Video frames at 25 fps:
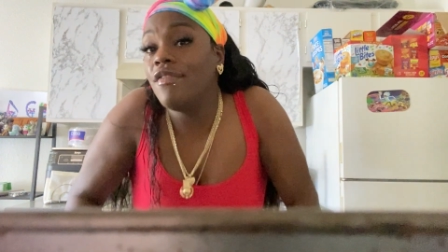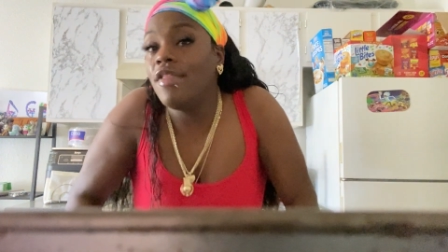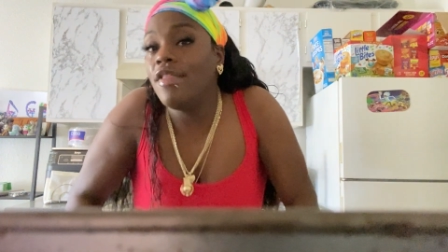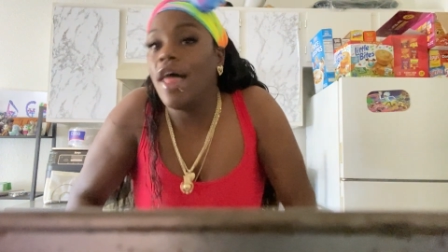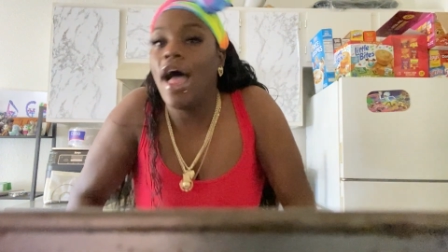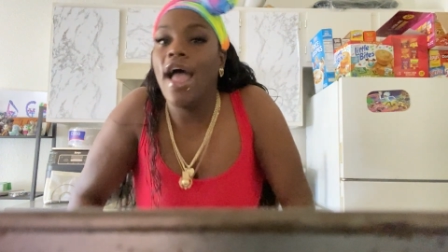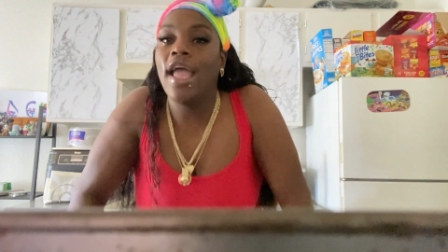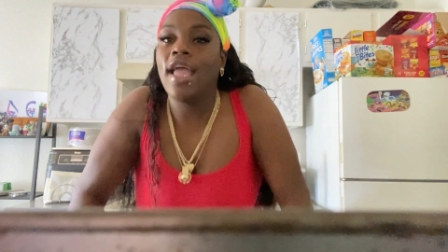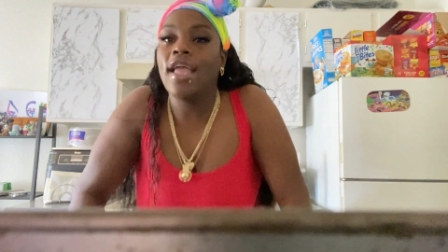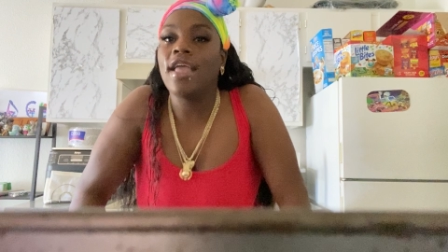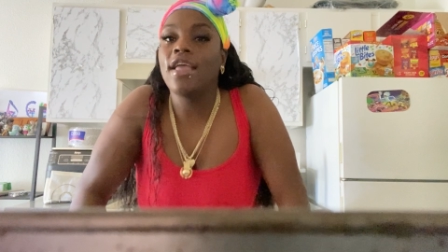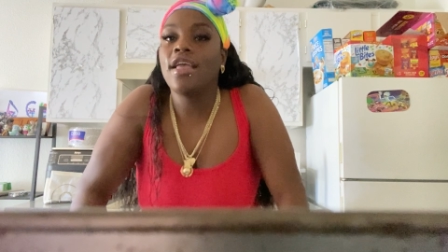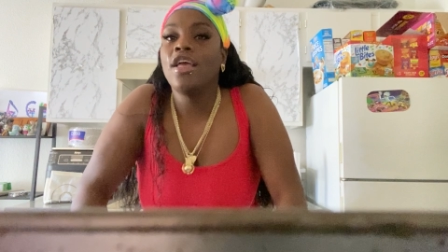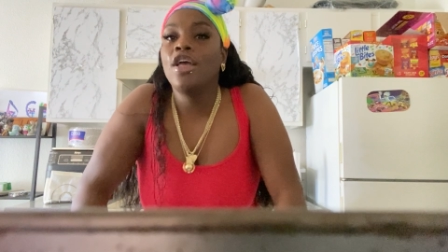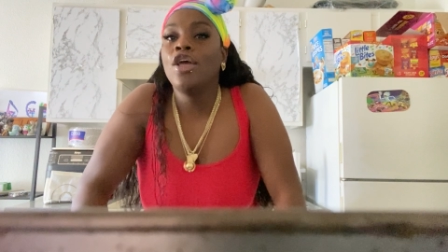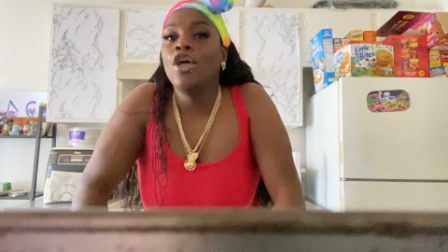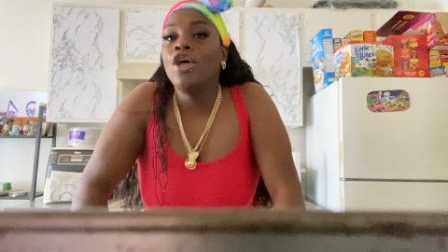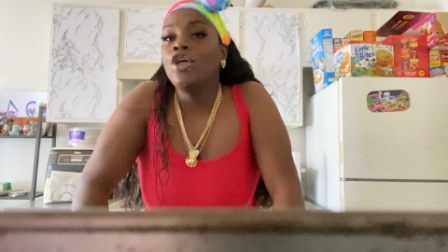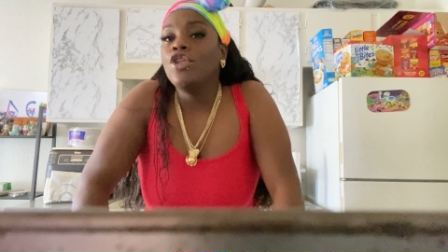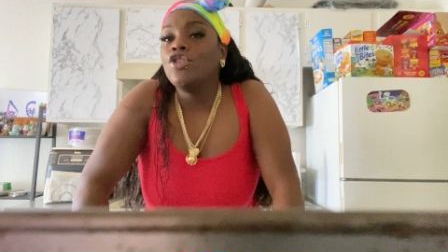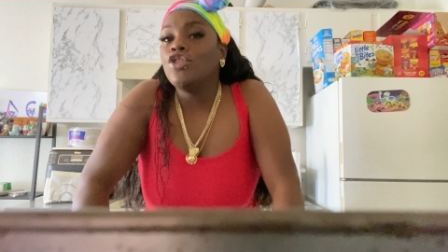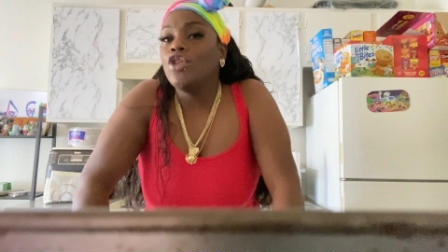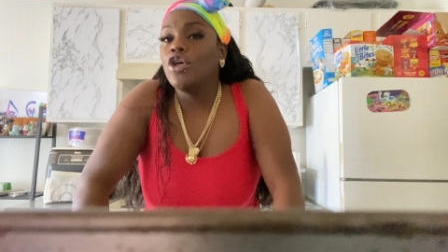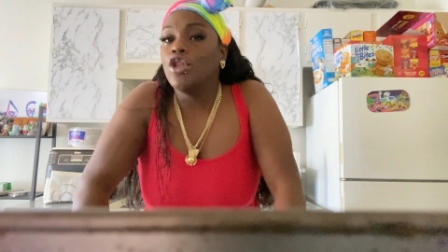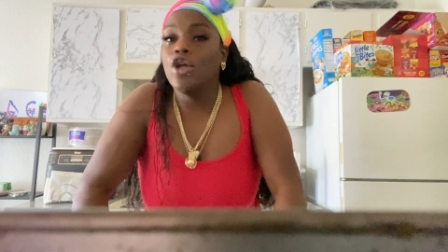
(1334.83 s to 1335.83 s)
Like,
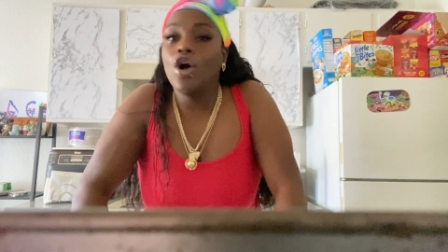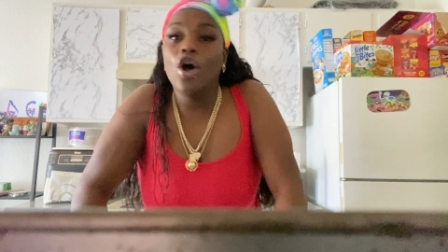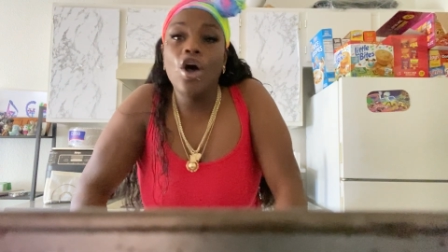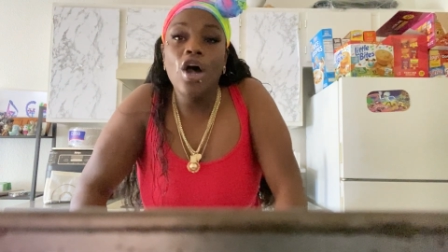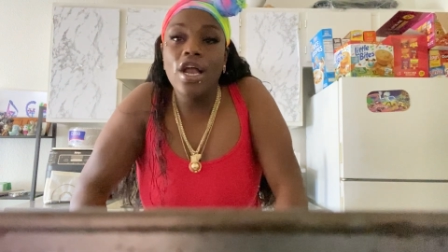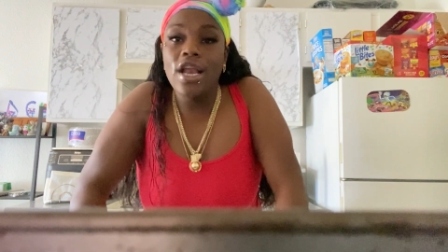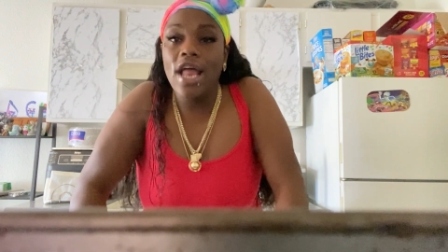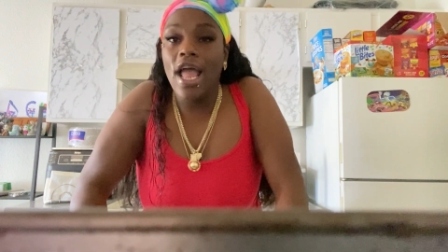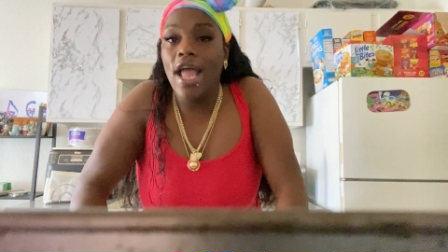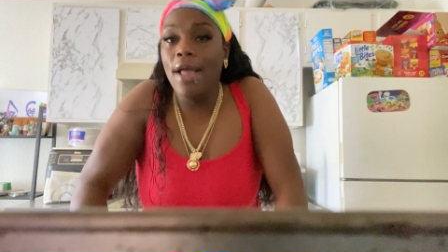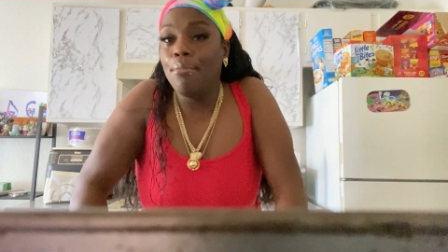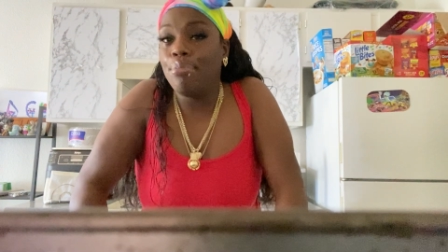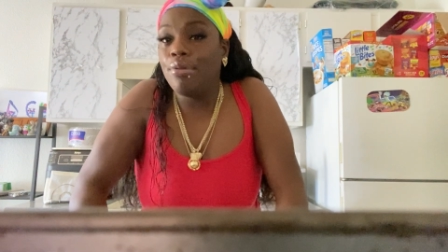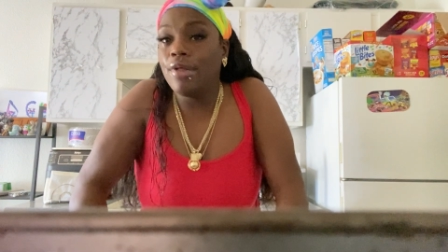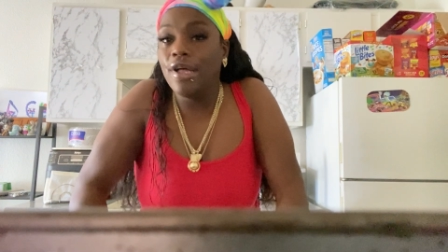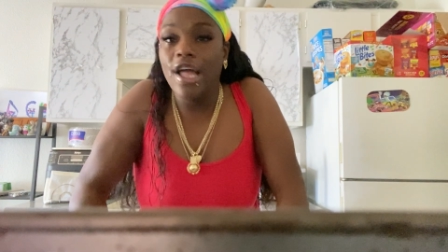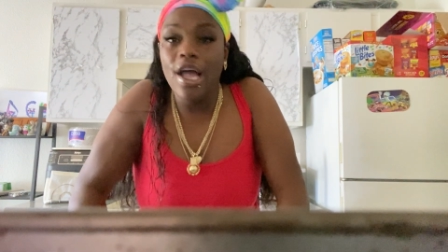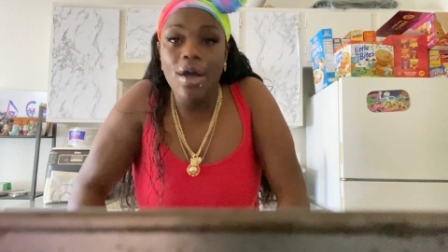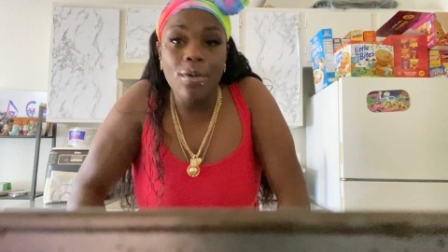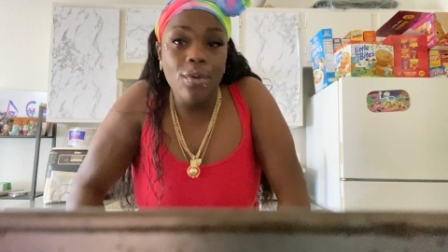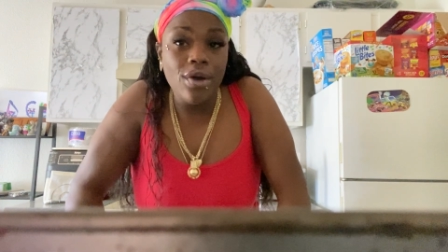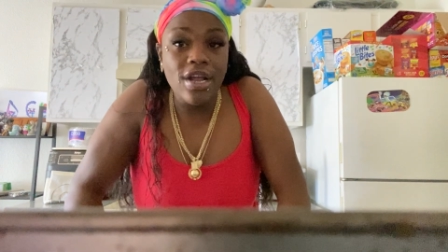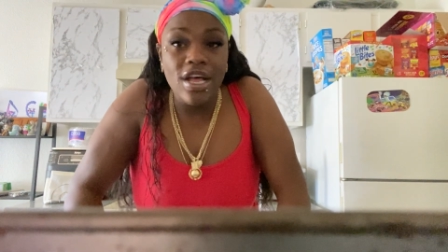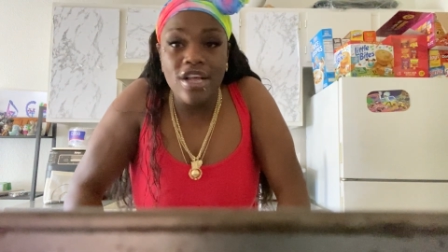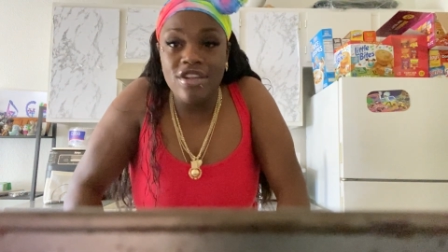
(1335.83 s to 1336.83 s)
the Lord ain't
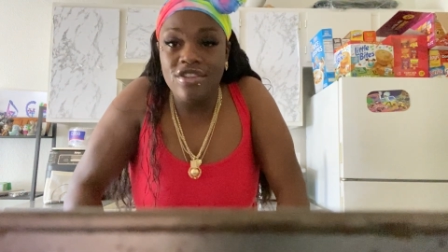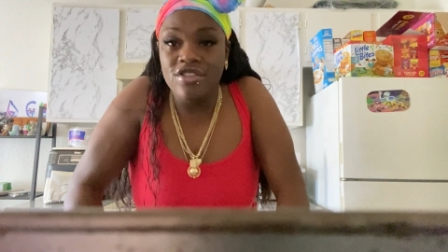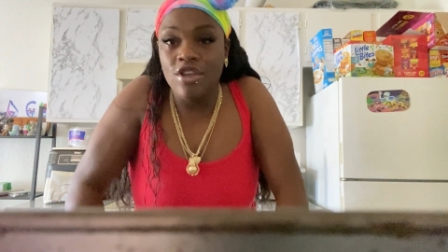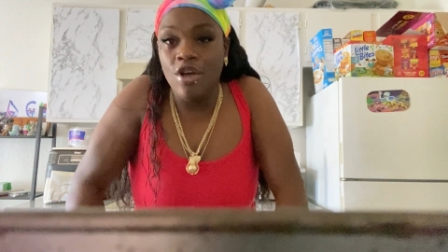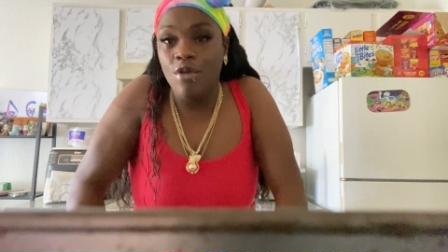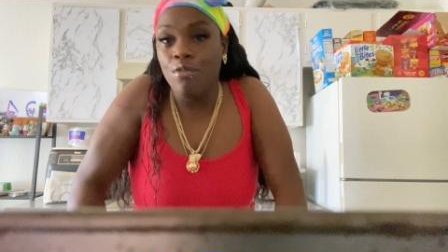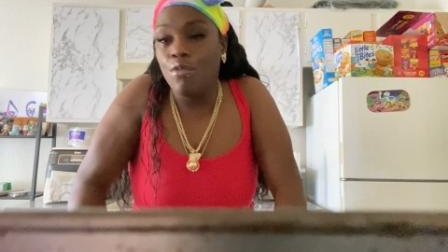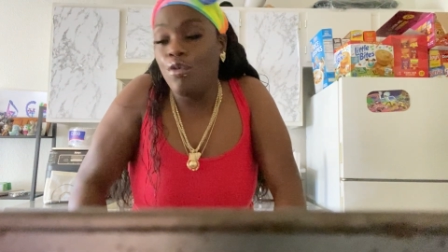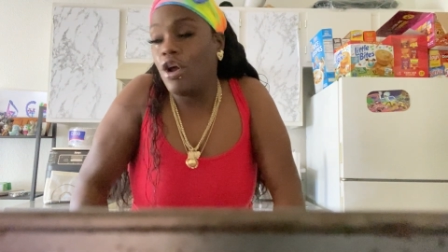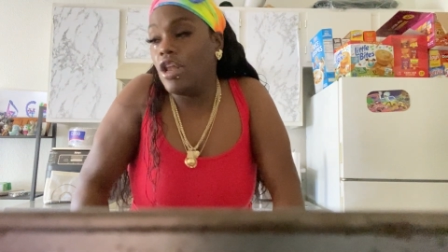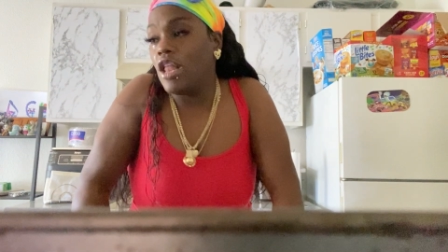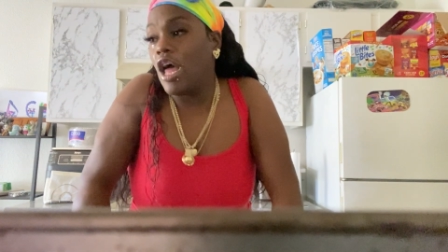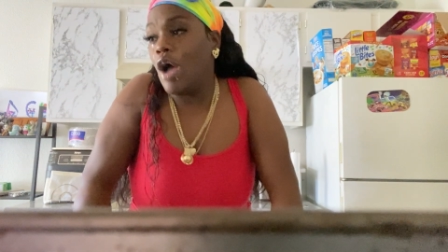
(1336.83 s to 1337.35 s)
playing with us no more.